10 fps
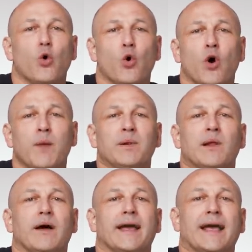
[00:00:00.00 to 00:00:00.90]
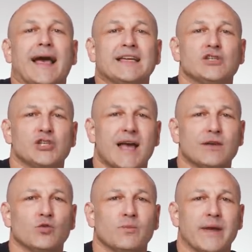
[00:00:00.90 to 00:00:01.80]
or applying a
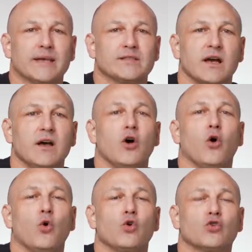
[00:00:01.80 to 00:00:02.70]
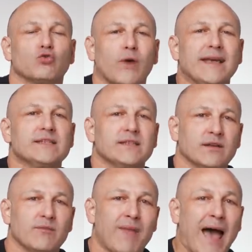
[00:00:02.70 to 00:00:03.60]
channel mixer or
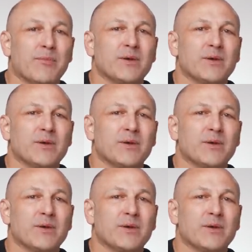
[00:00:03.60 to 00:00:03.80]
gradient map